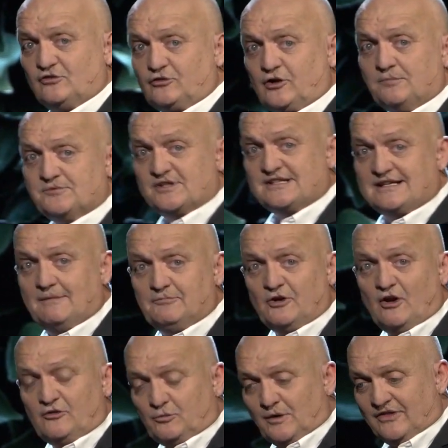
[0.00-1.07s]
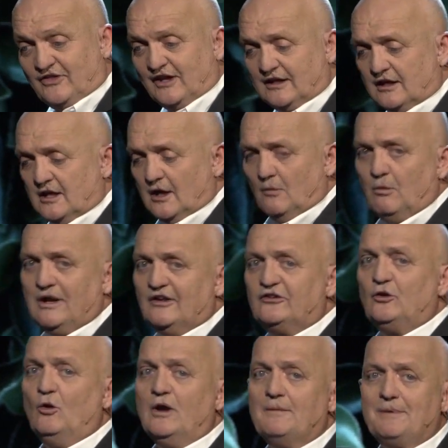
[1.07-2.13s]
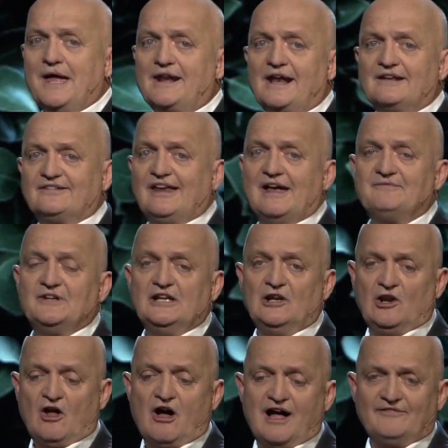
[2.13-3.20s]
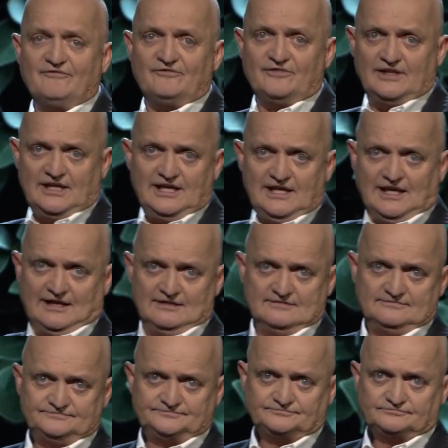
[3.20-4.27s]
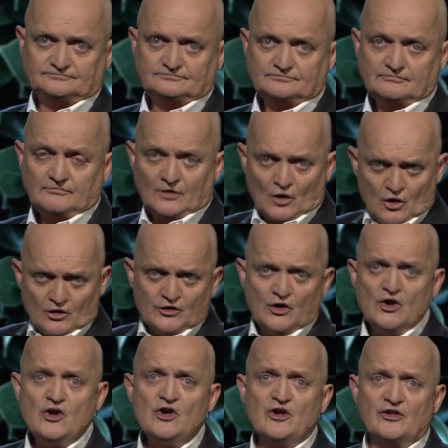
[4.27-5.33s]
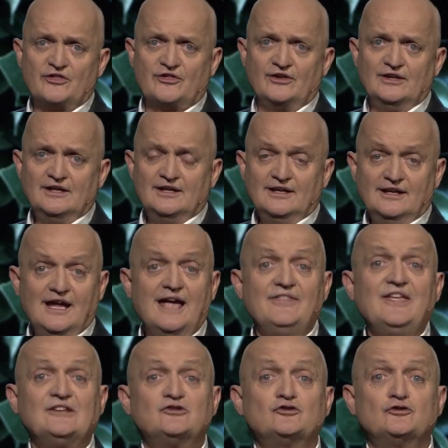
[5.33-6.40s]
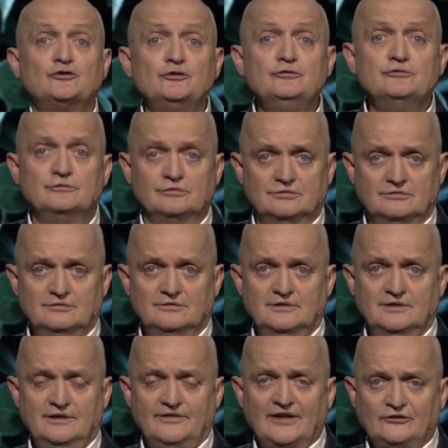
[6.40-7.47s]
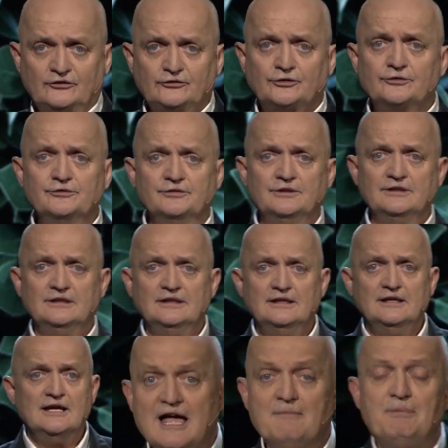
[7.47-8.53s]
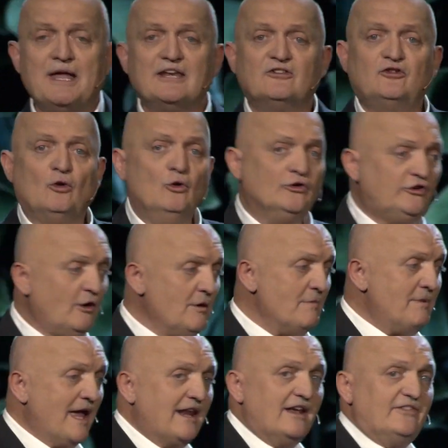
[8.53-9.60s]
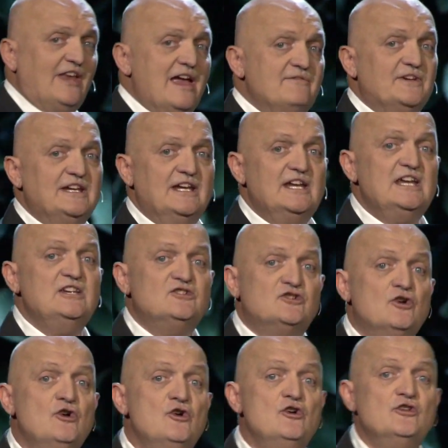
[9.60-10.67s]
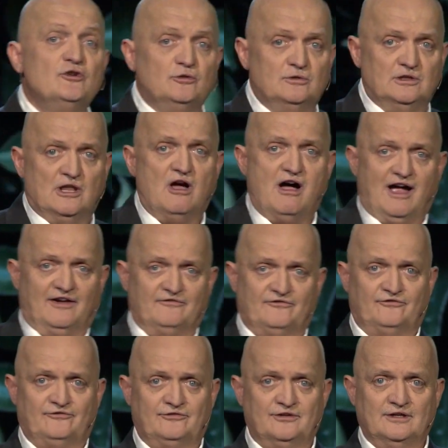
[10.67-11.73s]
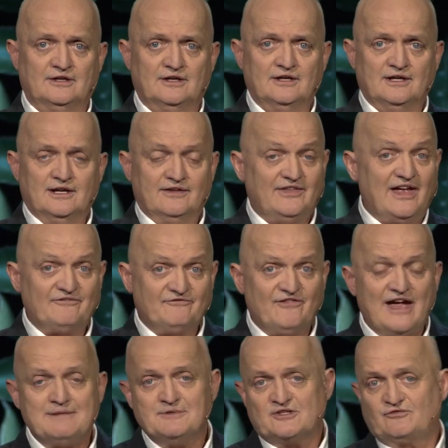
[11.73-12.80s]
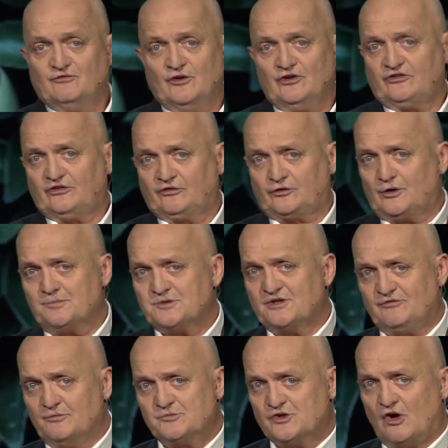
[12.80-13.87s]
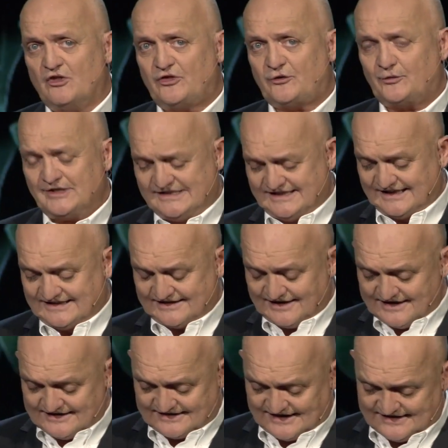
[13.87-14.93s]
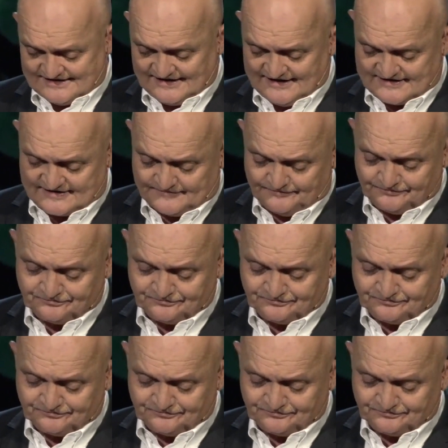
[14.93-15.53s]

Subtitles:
of scripture, sometimes we think, well, it's all about us having life here on earth. And that's true. That's true. But it's also about us having eternal life. That famous verse of scripture from John 3:16 says this,